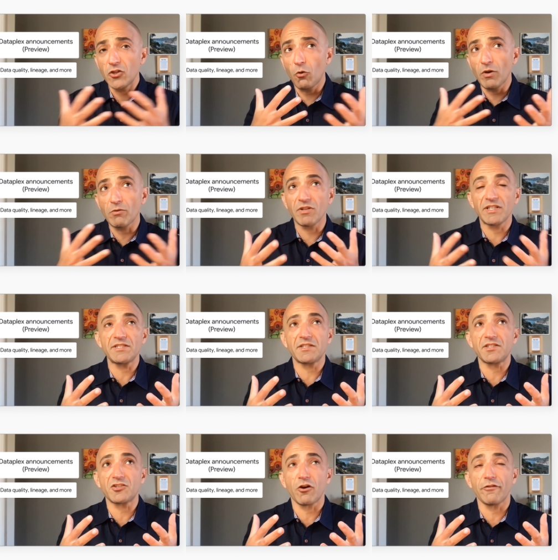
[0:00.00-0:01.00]
you know, we released
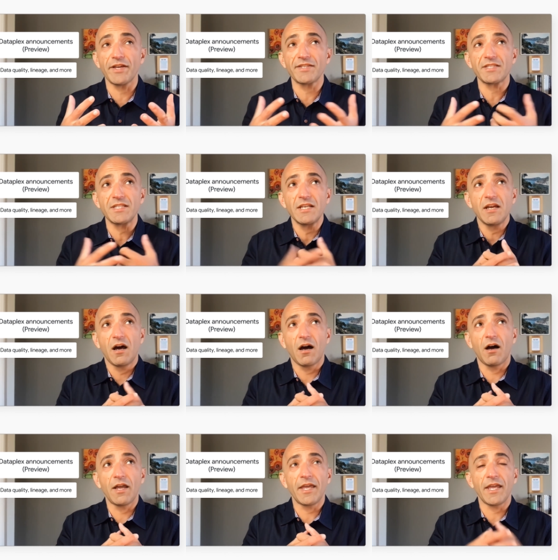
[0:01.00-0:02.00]
the service
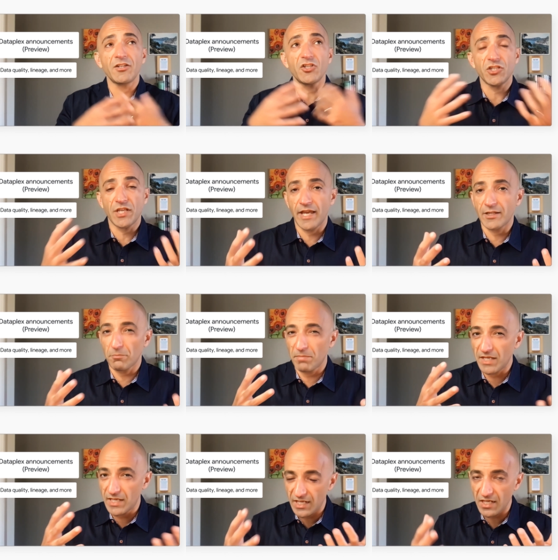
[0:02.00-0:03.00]
in GA at the
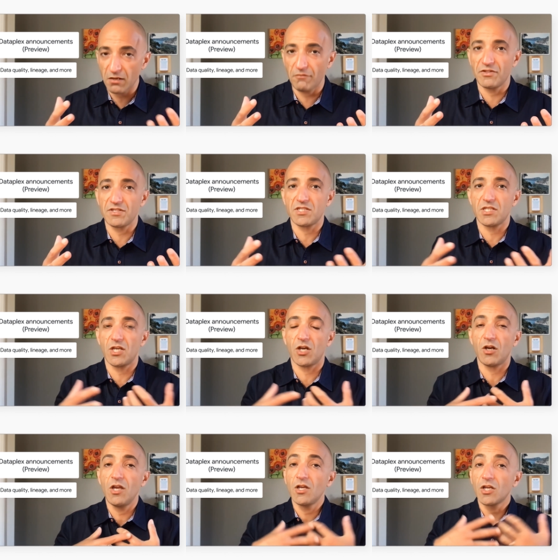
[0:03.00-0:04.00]
beginning of this
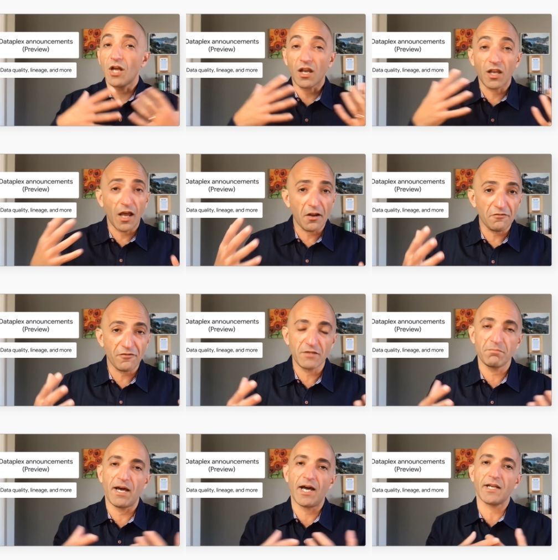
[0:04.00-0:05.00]
year, got a lot of
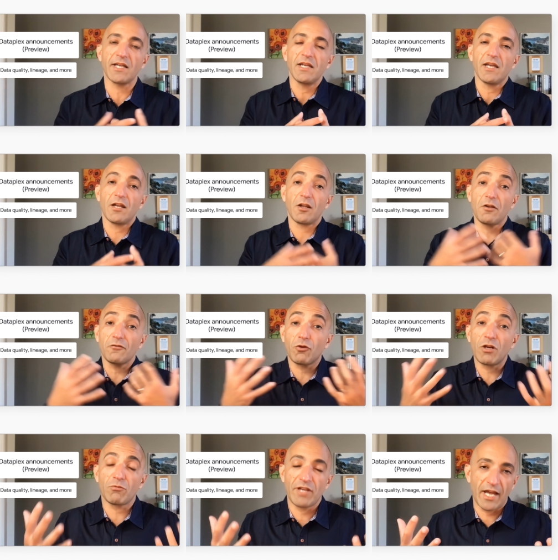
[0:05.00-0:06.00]
feedback, a lot of
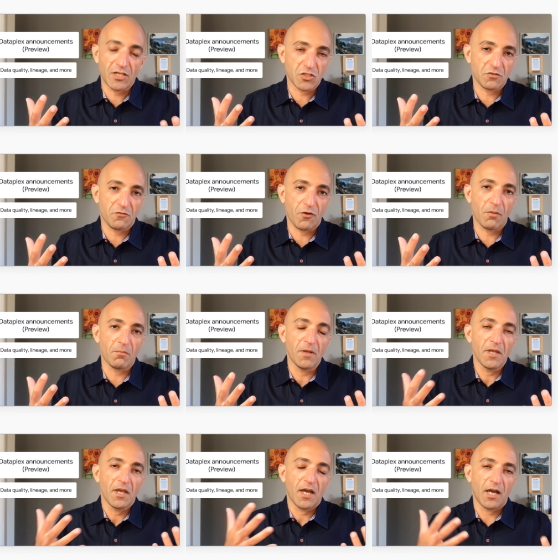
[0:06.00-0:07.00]
great reaction from
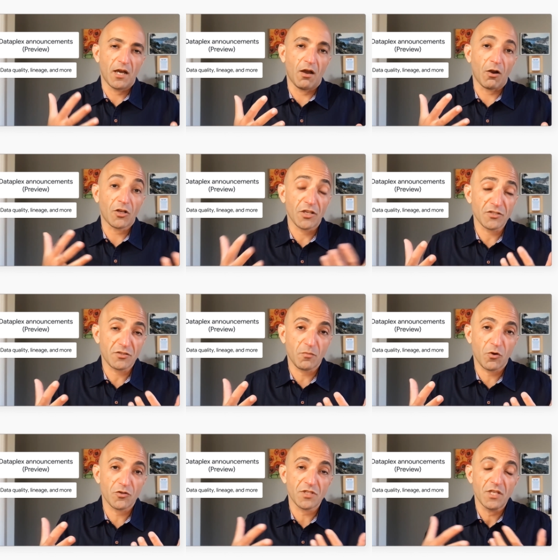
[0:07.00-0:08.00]
our
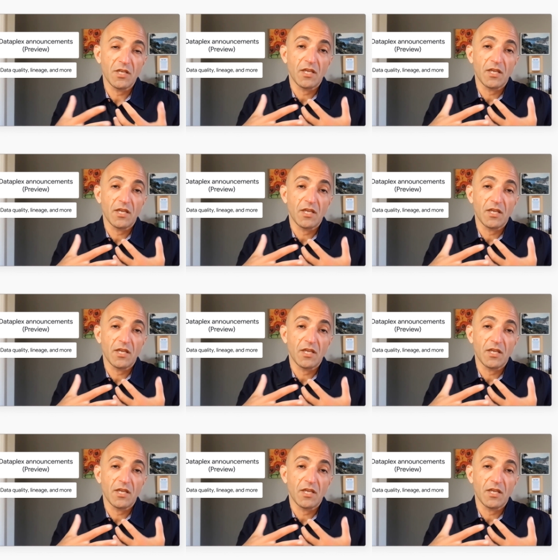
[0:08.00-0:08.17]
customers.